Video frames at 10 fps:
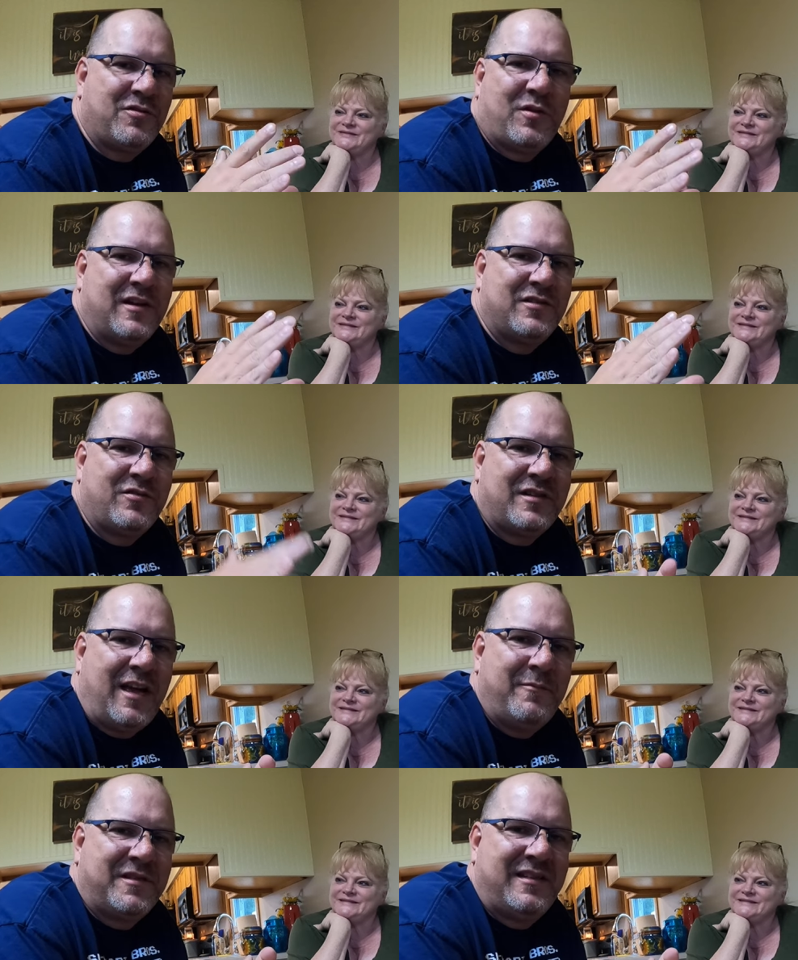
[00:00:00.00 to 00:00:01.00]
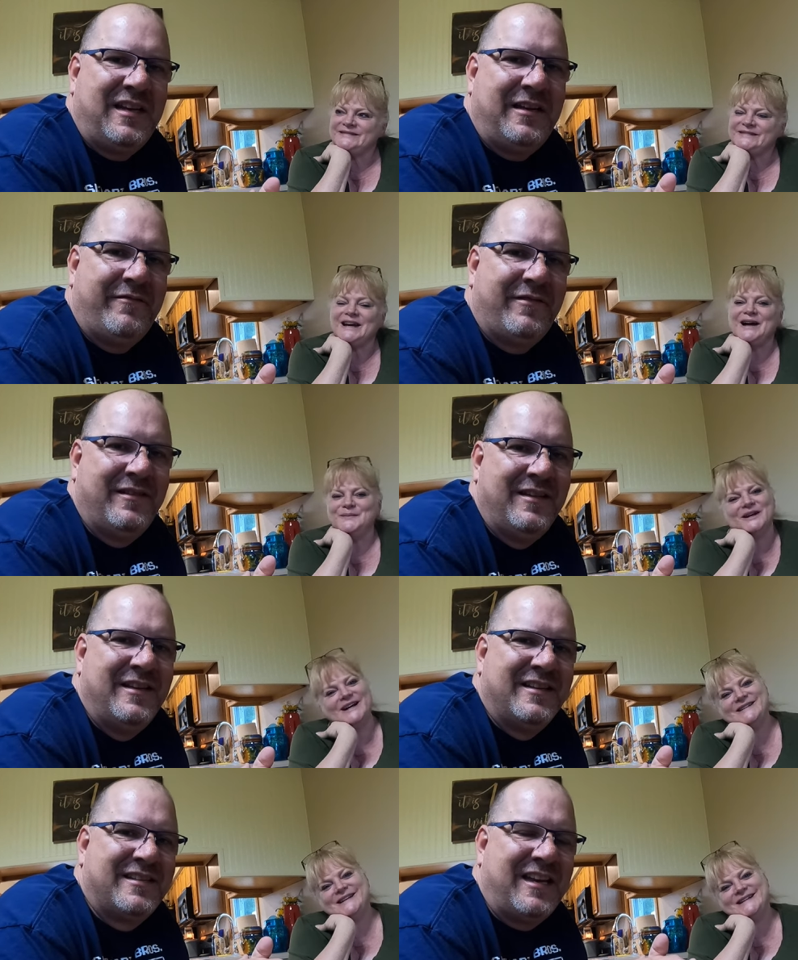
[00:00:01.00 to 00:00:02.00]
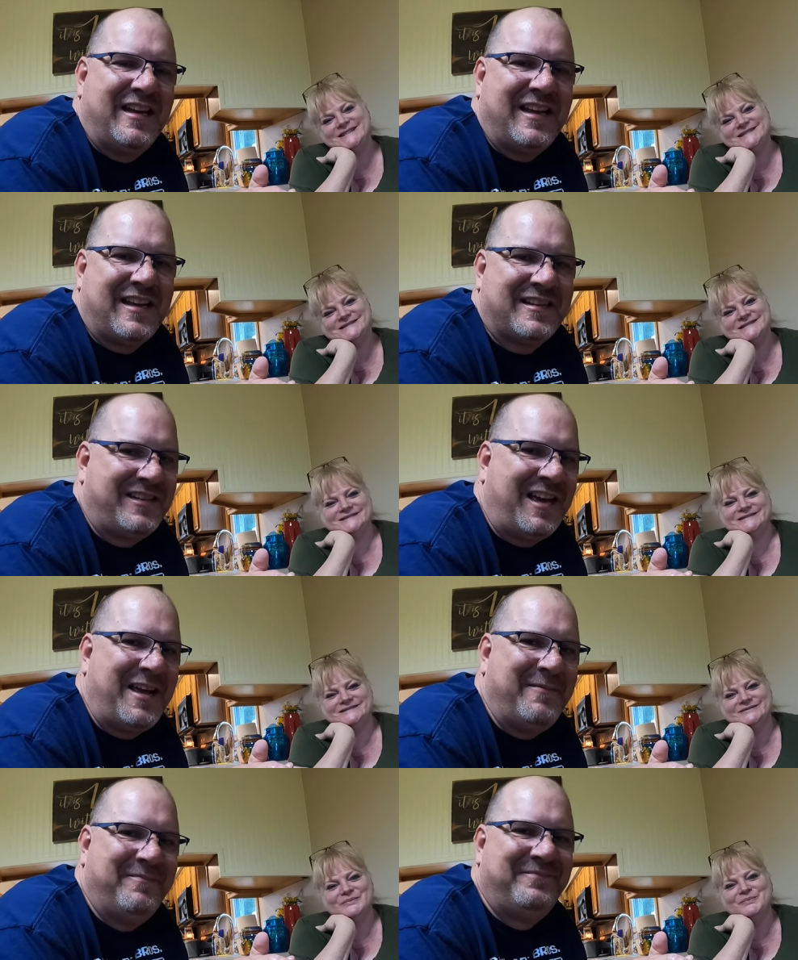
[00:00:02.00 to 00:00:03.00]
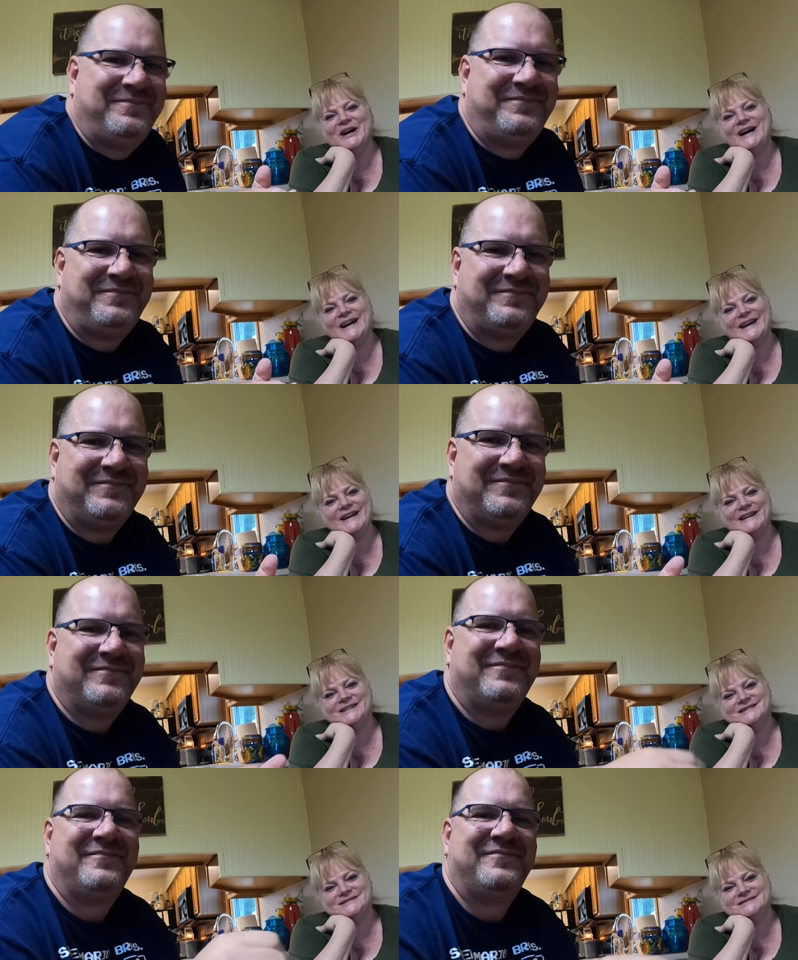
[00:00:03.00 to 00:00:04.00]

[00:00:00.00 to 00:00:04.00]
Speaker 1: Heart Treasures. I'm Steve.
Speaker 2: I'm
Speaker 1: Donna. See you next time.
Speaker 2: Bye.